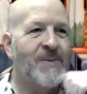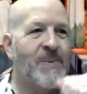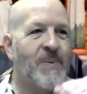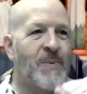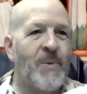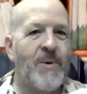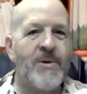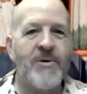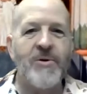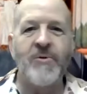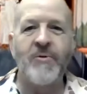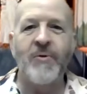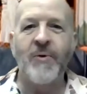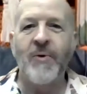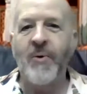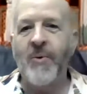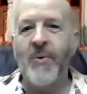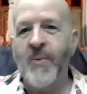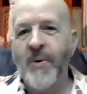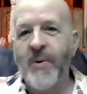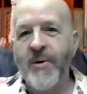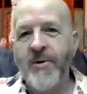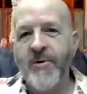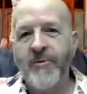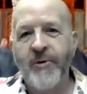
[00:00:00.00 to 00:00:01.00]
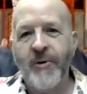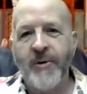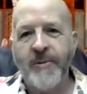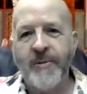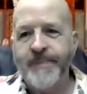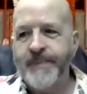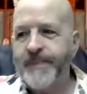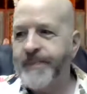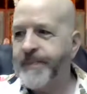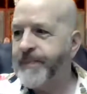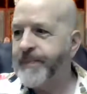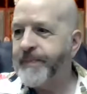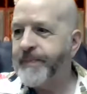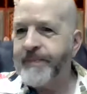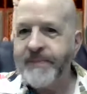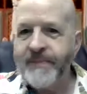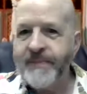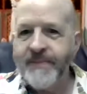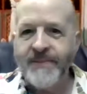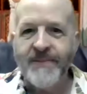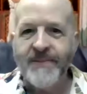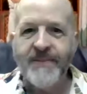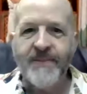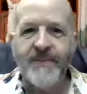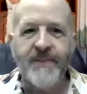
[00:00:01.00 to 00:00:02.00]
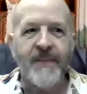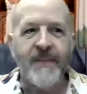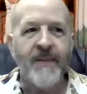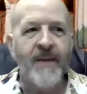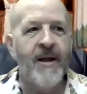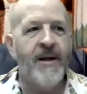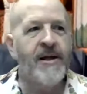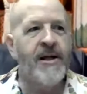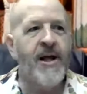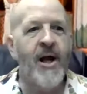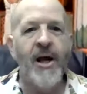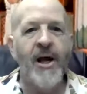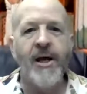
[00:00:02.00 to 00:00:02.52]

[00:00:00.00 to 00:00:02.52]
Wonderful, wonderful. Now,